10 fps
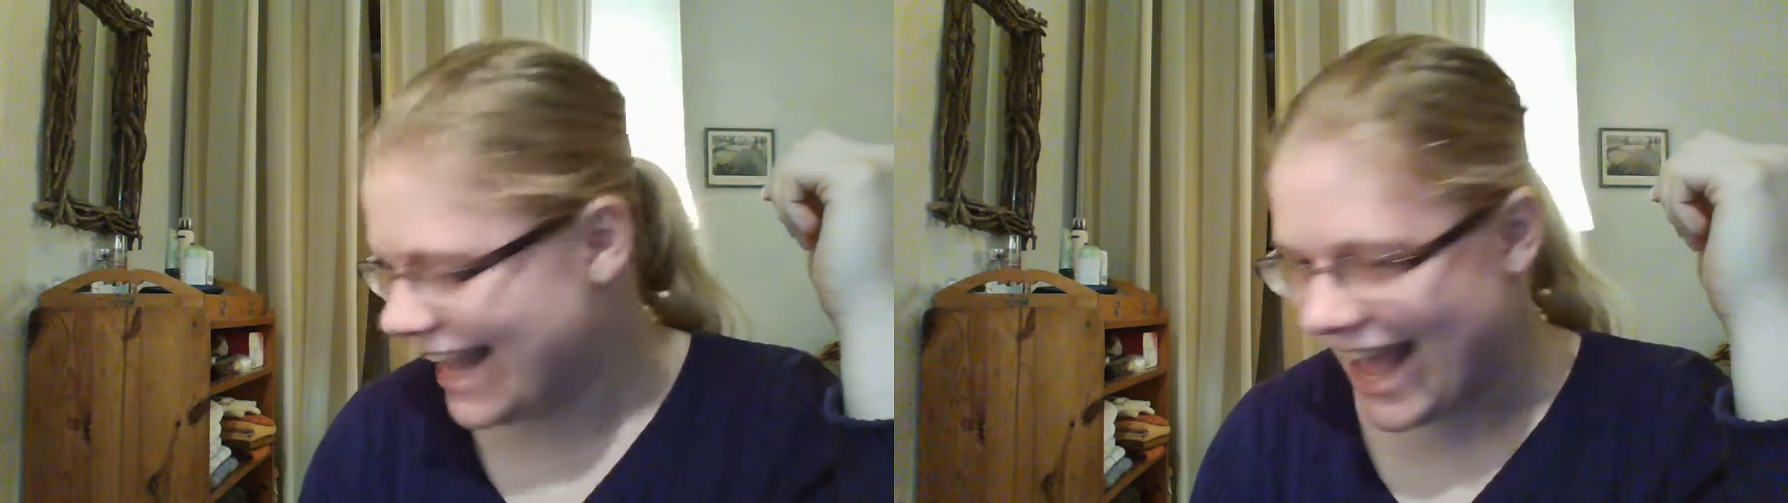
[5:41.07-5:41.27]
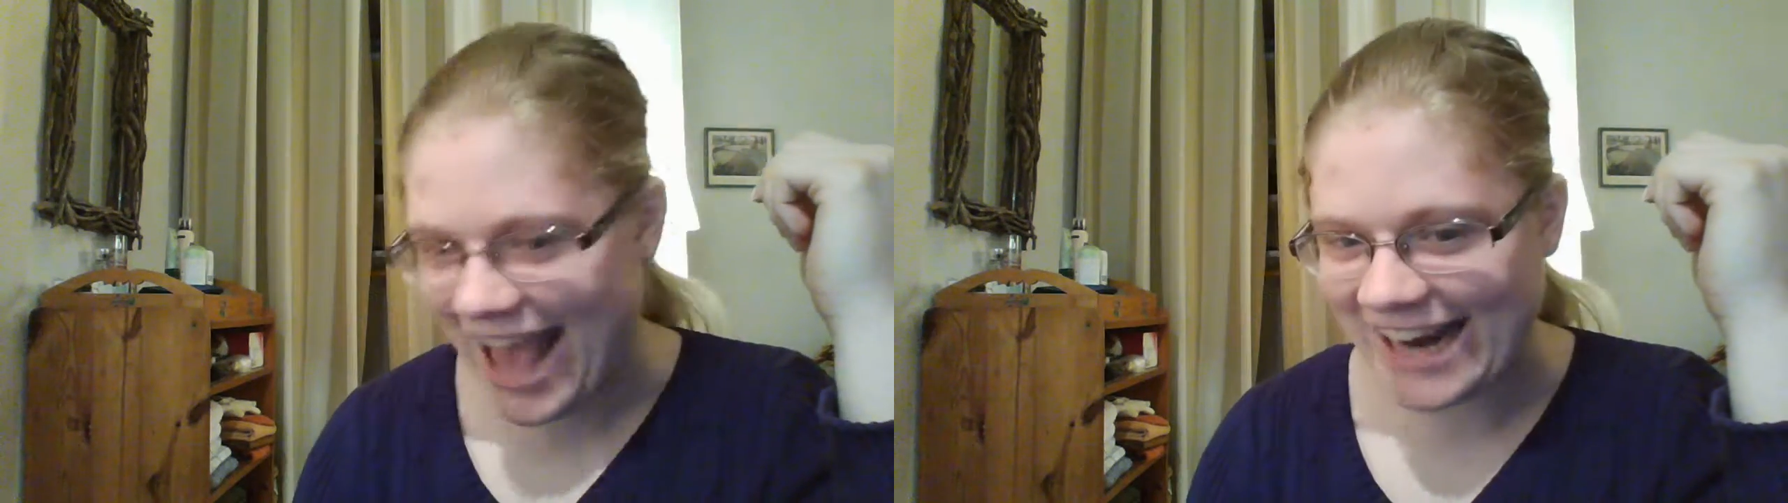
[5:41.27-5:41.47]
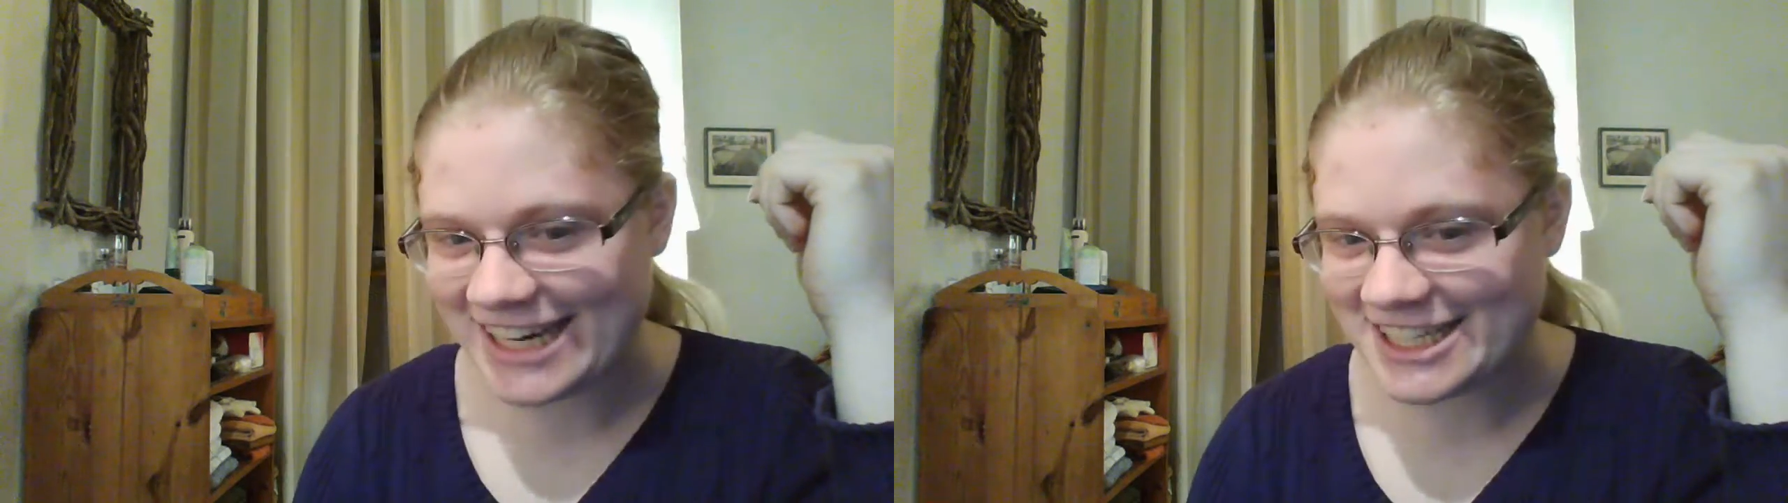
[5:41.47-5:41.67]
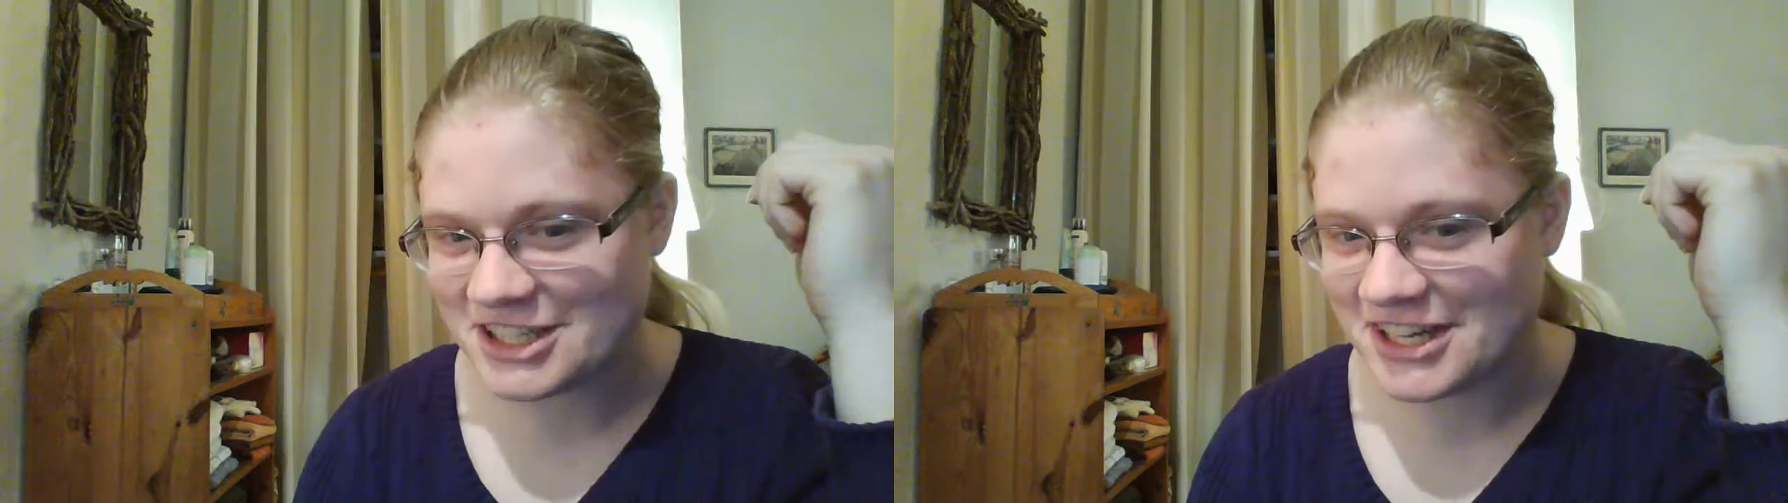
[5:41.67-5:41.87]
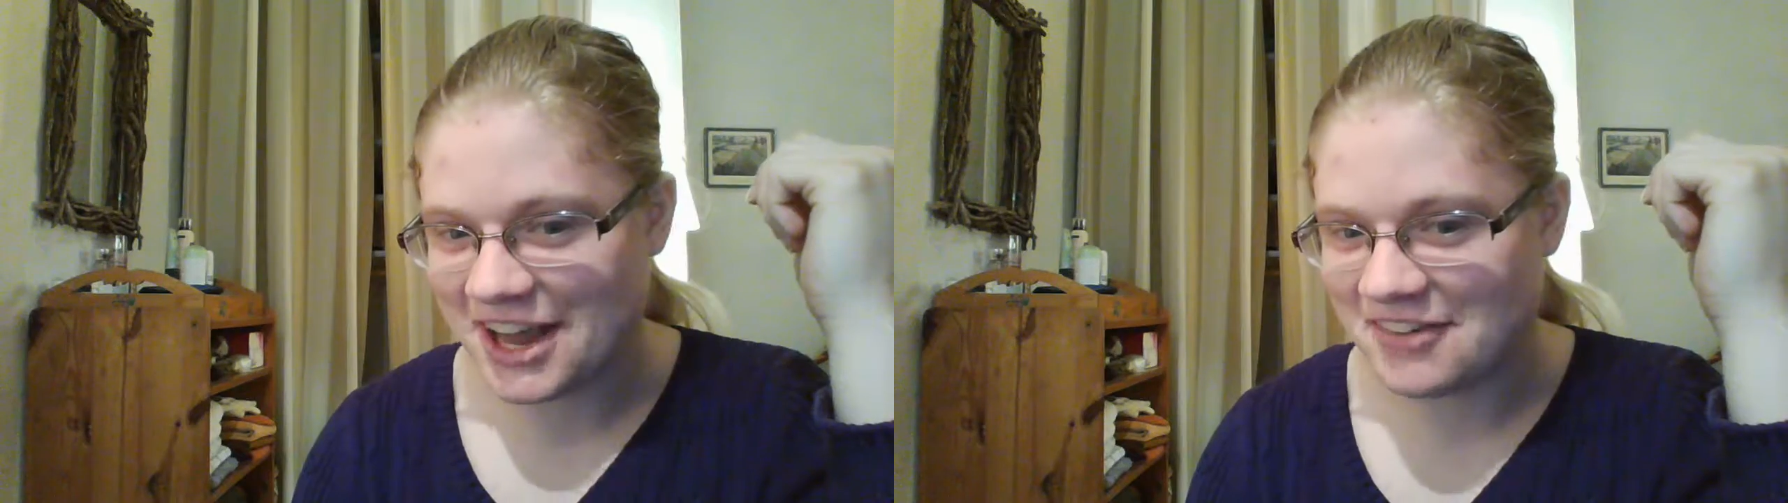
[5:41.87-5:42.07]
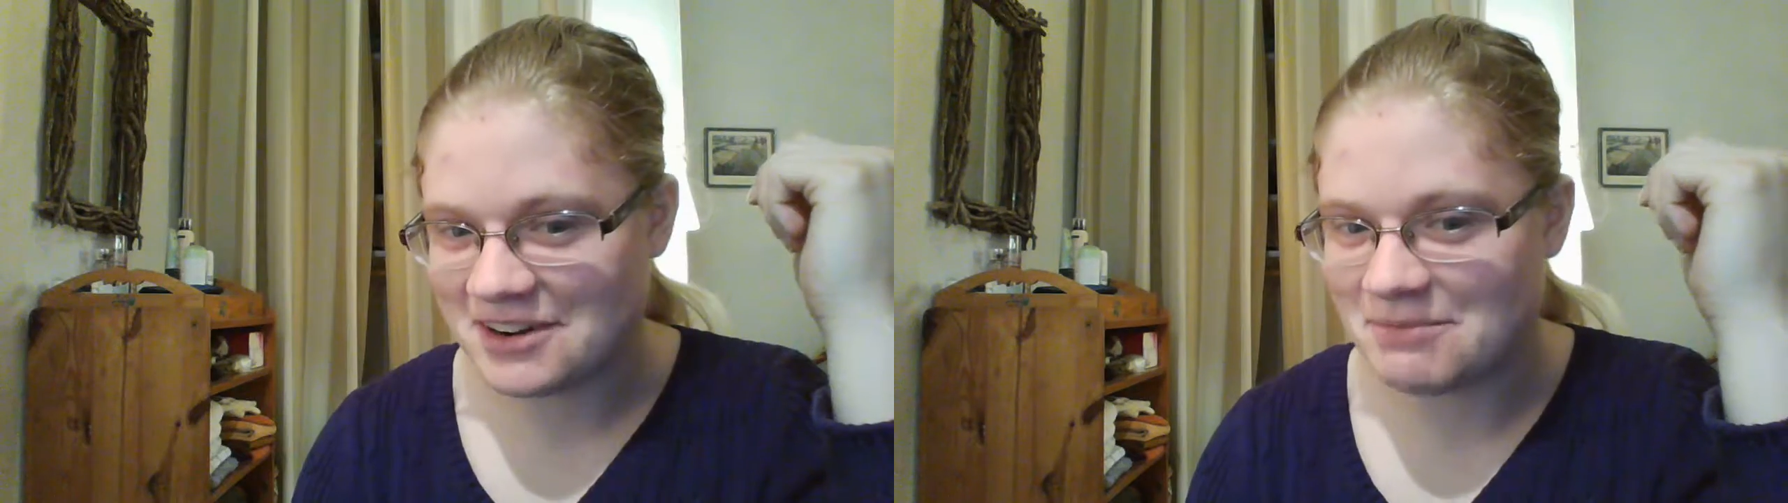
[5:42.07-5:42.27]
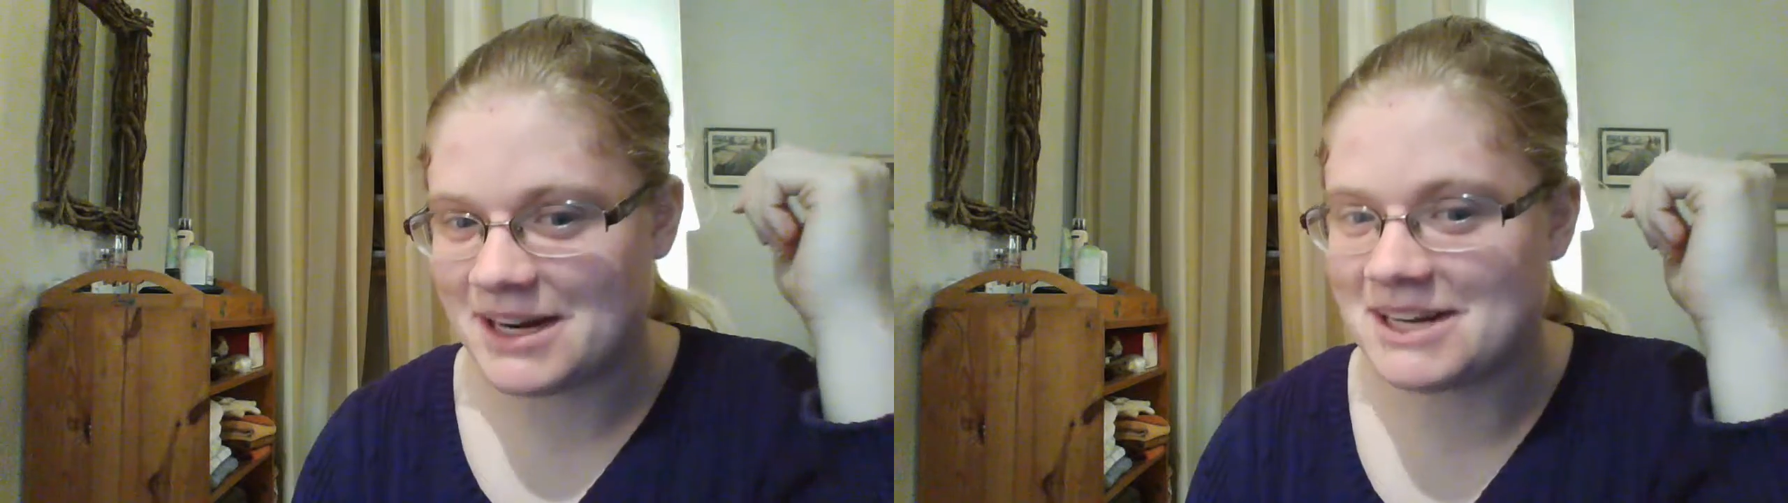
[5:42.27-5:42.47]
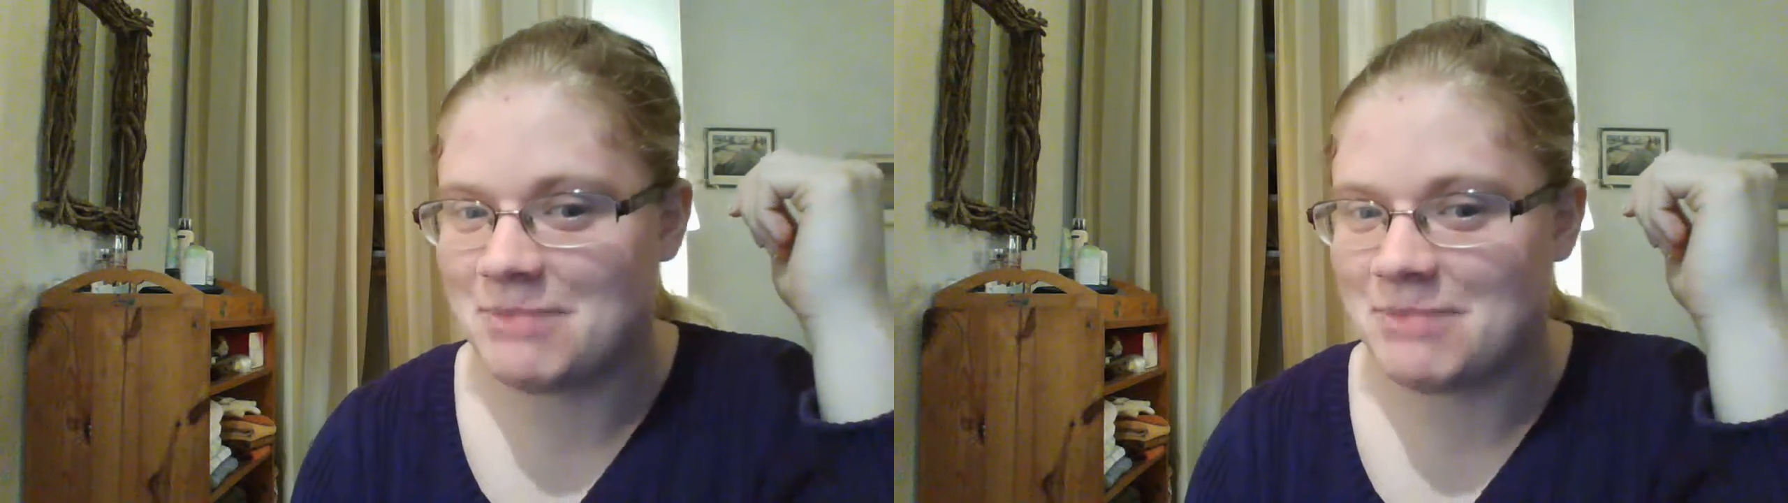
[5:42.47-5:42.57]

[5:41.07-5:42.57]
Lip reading: And it took everybody